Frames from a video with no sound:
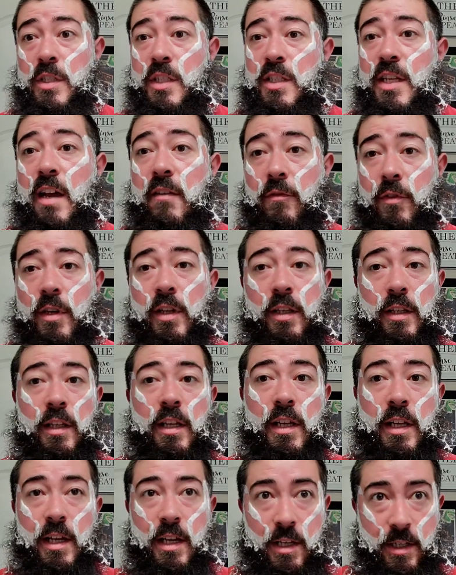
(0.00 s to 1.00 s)

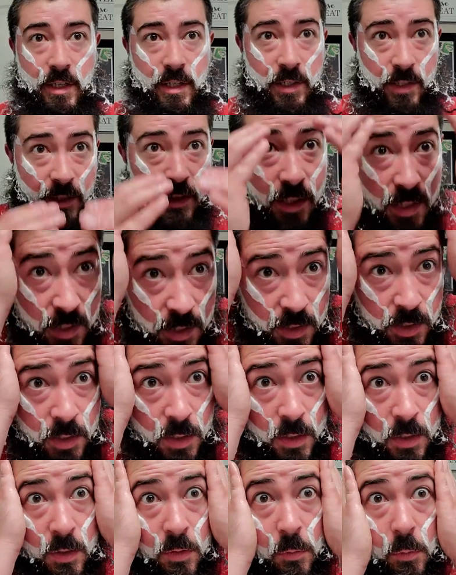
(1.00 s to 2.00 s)
definitely uh,
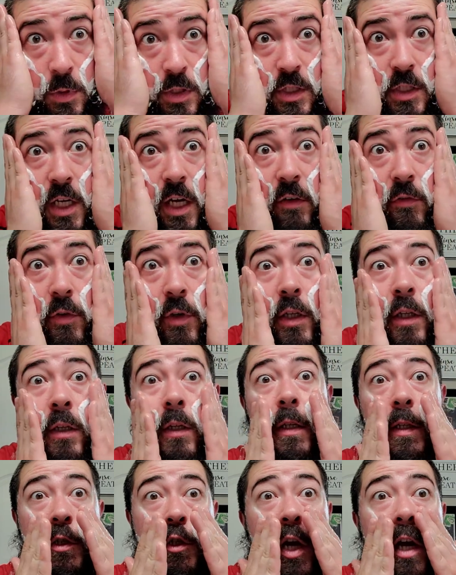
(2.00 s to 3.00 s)
was
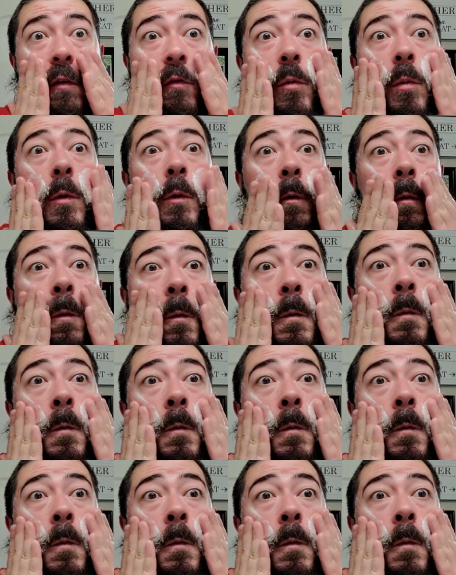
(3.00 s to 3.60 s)
definitely shavable.